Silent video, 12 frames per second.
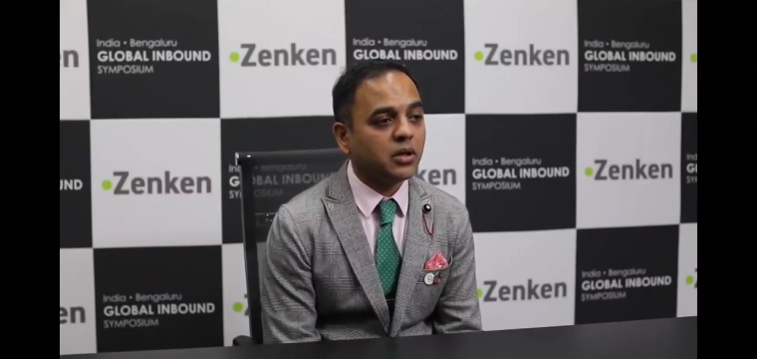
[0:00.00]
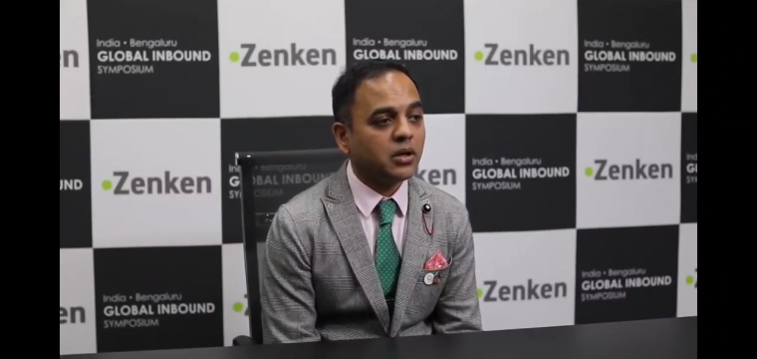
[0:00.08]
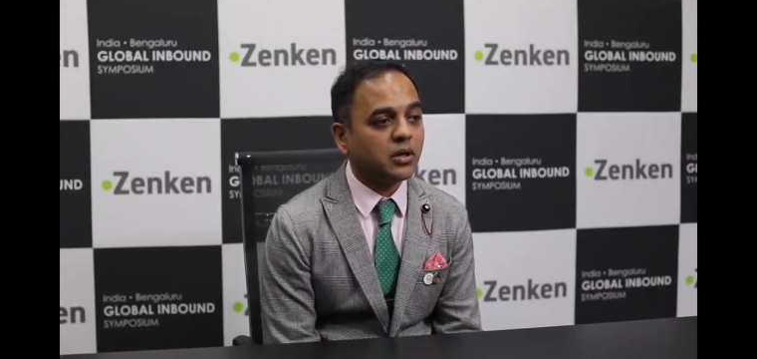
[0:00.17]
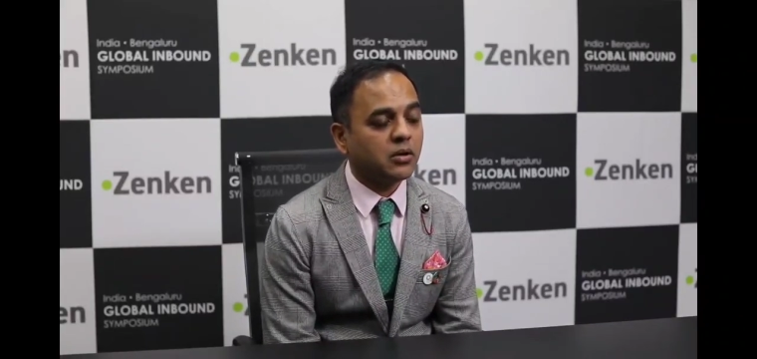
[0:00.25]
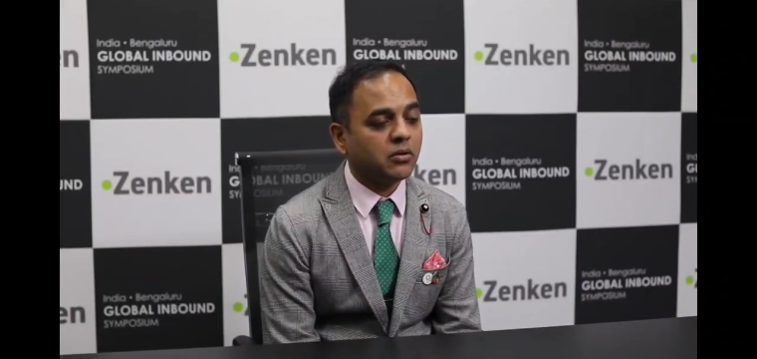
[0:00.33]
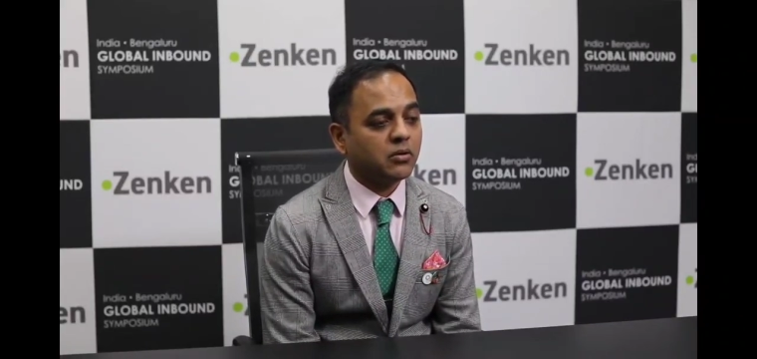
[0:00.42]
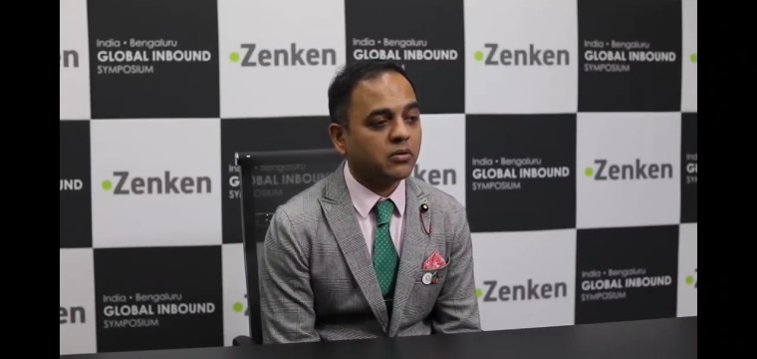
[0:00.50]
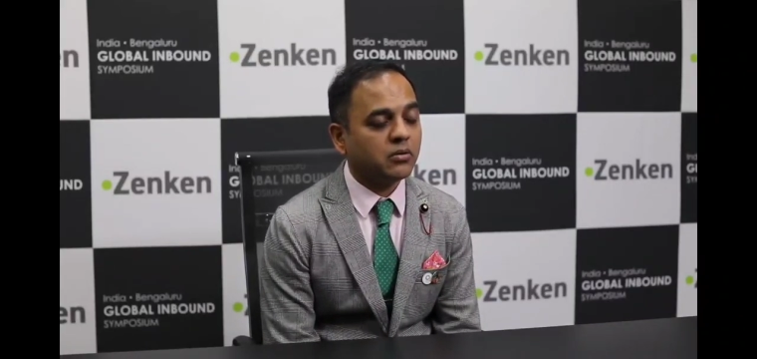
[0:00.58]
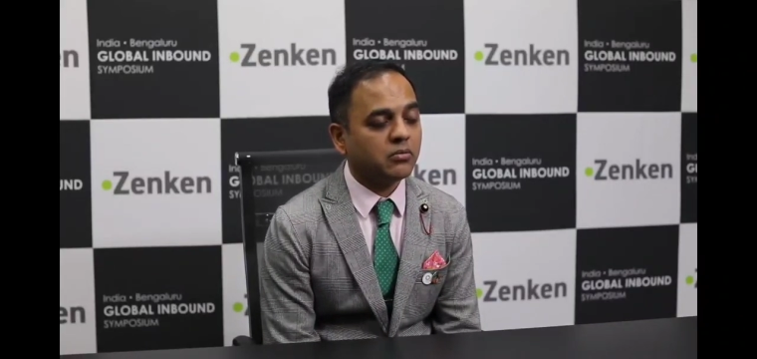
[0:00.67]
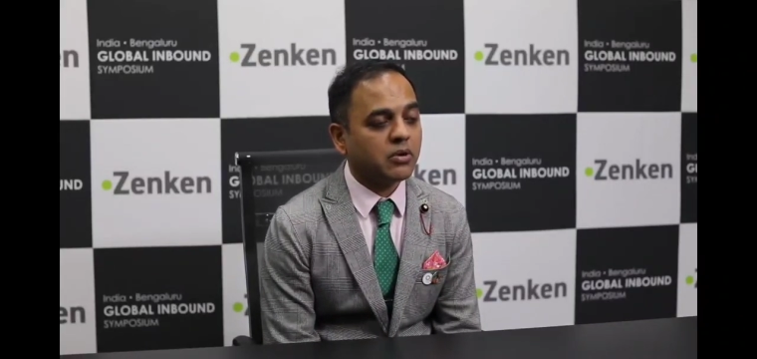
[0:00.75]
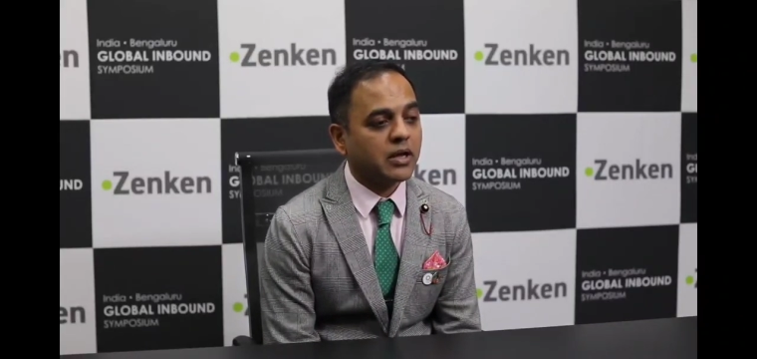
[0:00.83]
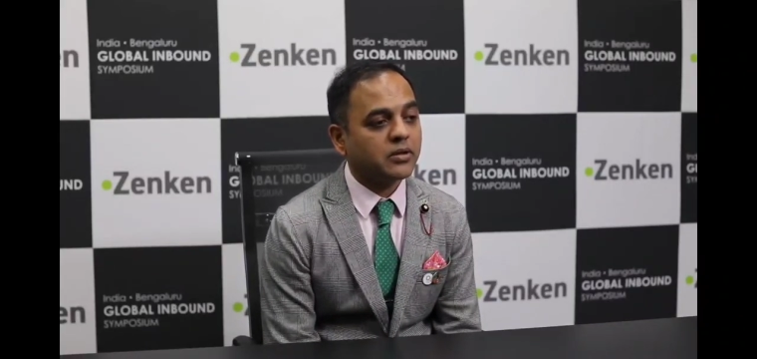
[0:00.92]

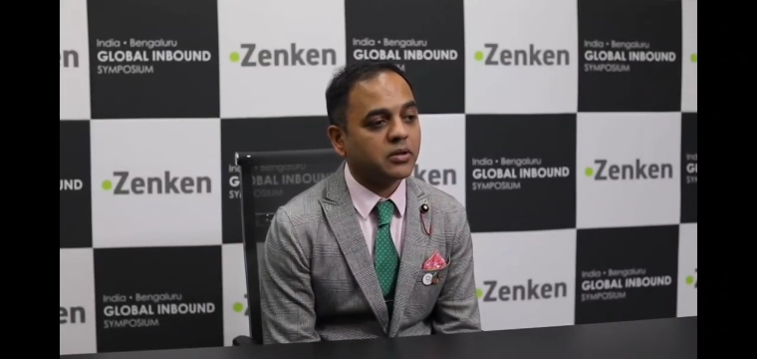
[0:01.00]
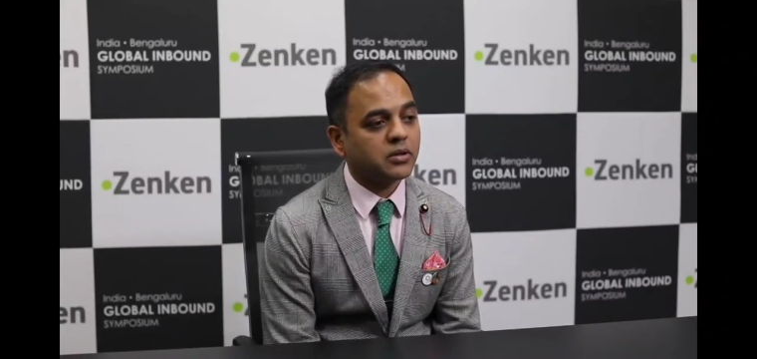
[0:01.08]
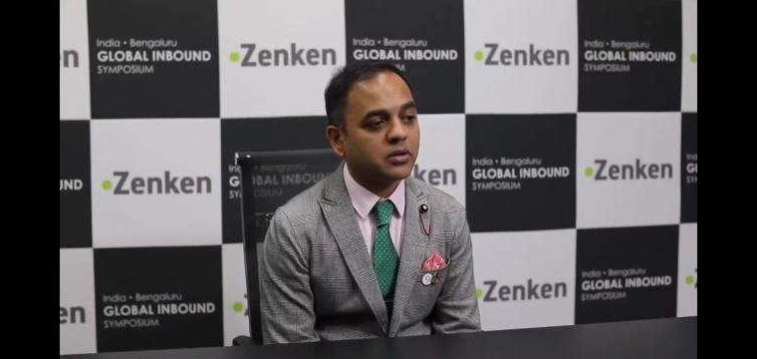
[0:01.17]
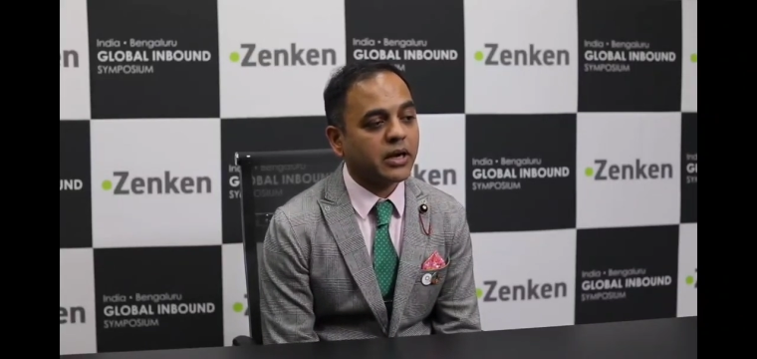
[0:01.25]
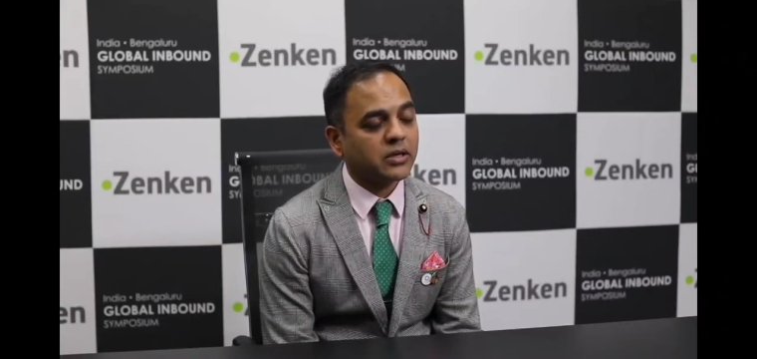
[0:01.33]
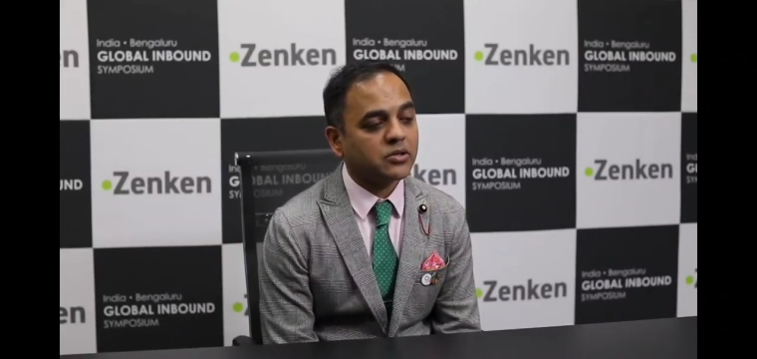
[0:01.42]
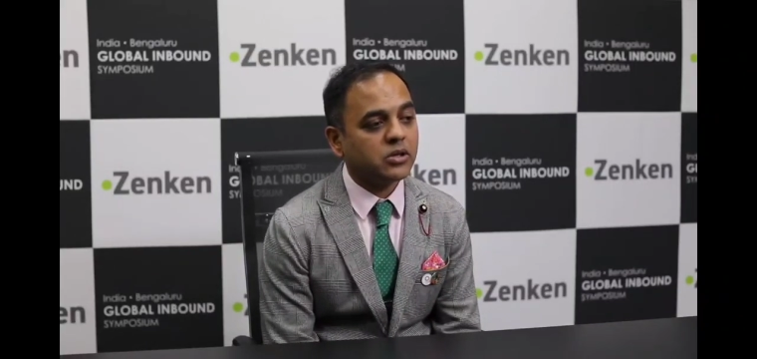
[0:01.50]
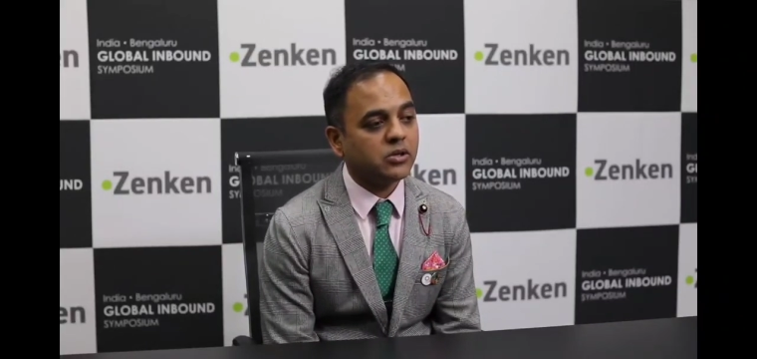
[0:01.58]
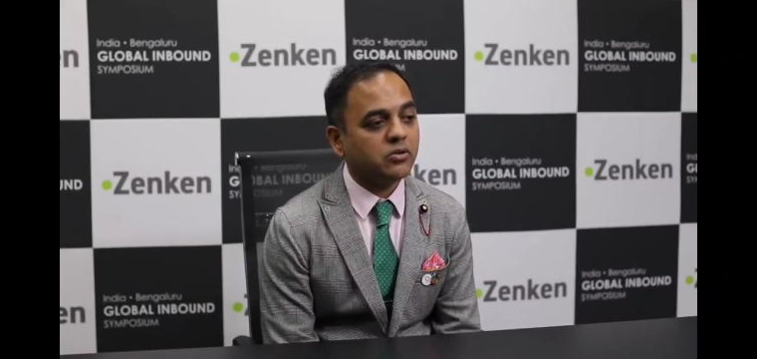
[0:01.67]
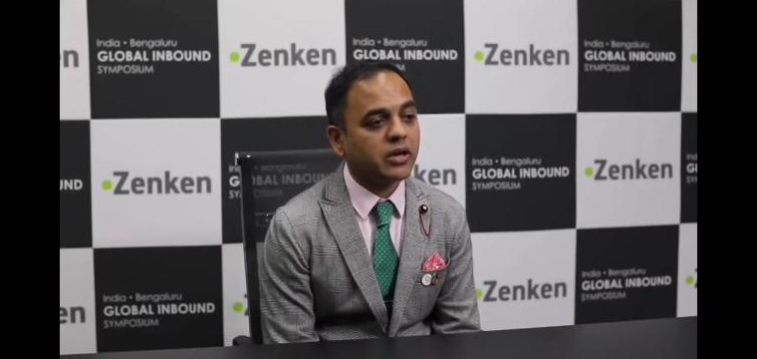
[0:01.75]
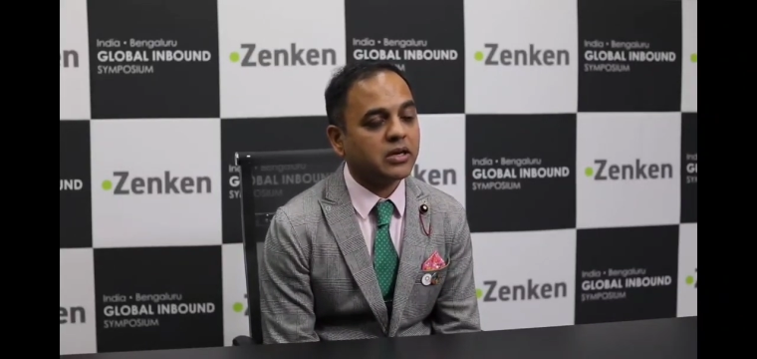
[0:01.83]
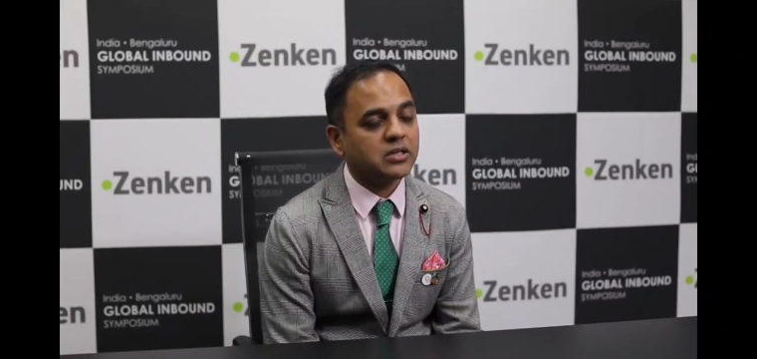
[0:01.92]
rather actually look at